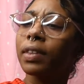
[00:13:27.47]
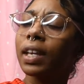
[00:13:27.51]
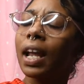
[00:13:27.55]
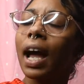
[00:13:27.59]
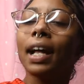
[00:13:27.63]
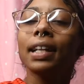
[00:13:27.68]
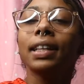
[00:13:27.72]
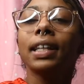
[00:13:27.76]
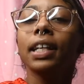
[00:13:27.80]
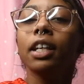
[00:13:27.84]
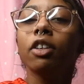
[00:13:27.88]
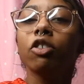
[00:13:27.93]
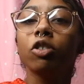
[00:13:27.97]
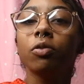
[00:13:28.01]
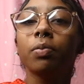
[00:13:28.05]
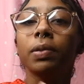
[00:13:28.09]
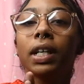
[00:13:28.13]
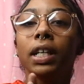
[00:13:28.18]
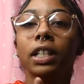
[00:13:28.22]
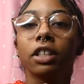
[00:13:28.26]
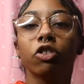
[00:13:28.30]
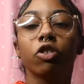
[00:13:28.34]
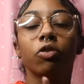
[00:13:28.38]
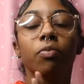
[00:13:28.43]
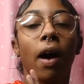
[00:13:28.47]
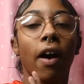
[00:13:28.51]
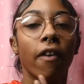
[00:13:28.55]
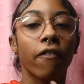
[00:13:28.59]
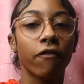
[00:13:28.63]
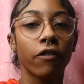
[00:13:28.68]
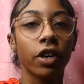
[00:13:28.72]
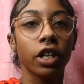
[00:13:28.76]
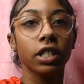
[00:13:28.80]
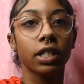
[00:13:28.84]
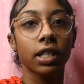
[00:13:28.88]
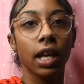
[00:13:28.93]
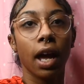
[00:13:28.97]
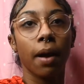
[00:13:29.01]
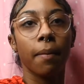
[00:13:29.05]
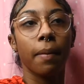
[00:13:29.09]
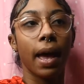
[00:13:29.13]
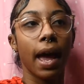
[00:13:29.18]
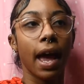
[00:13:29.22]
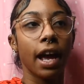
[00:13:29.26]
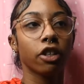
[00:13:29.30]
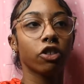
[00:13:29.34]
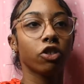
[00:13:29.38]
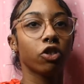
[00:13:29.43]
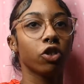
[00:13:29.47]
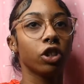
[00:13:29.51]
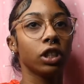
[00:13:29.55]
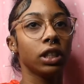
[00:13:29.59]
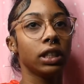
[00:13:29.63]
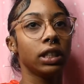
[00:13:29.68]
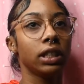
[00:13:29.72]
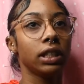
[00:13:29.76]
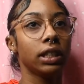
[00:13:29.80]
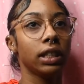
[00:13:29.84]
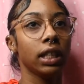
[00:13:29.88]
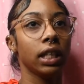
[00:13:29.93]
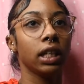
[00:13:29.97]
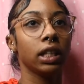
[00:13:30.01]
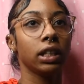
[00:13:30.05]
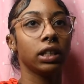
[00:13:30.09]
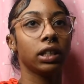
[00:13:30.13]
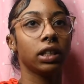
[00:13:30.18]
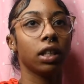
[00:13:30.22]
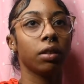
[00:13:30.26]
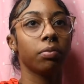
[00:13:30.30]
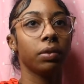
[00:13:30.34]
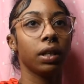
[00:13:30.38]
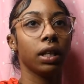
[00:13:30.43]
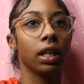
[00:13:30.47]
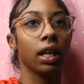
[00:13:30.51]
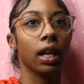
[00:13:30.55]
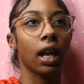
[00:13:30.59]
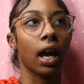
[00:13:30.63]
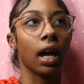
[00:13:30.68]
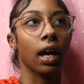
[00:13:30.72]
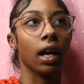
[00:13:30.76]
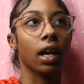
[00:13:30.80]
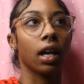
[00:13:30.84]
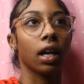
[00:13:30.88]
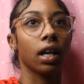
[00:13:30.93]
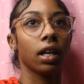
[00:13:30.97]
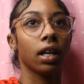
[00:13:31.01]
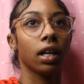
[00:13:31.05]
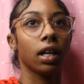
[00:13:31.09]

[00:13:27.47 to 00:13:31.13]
I think it was because it was my first time actually seeing something like